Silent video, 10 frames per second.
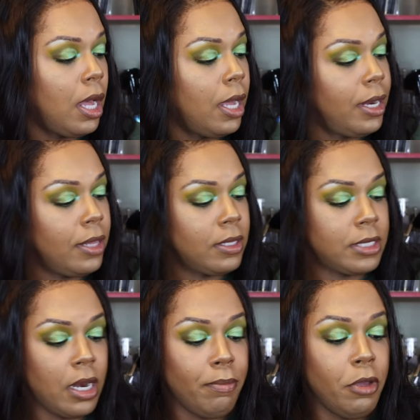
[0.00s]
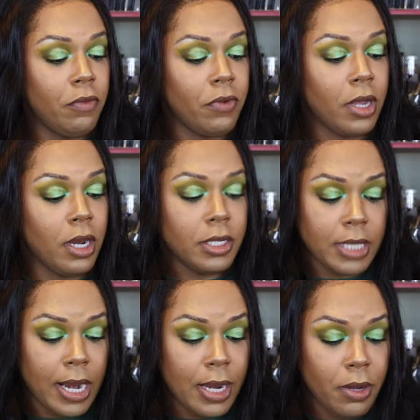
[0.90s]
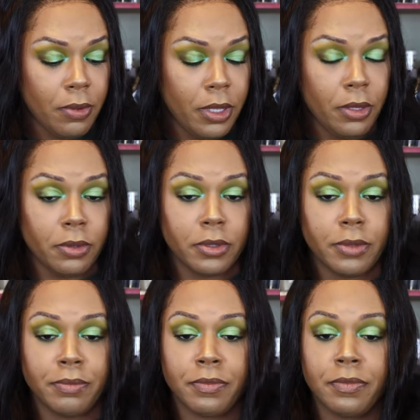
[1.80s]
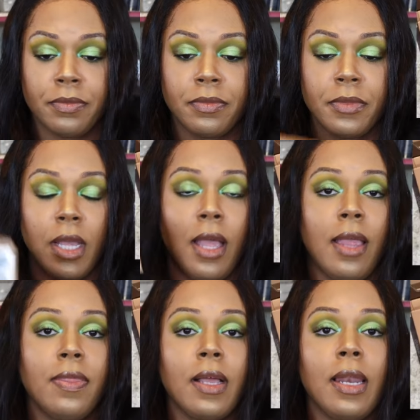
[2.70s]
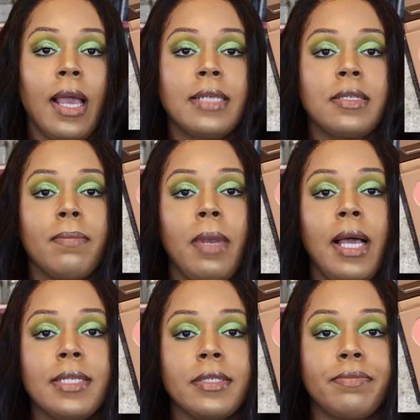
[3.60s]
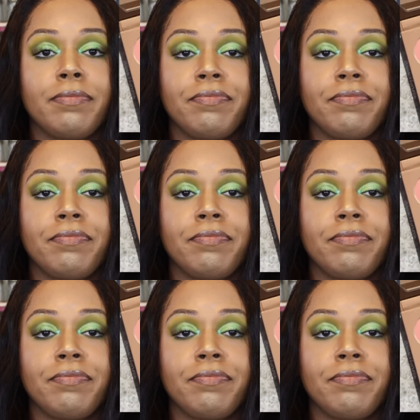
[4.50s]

Another set of beautiful colors that I don't use, the Classic Blossom.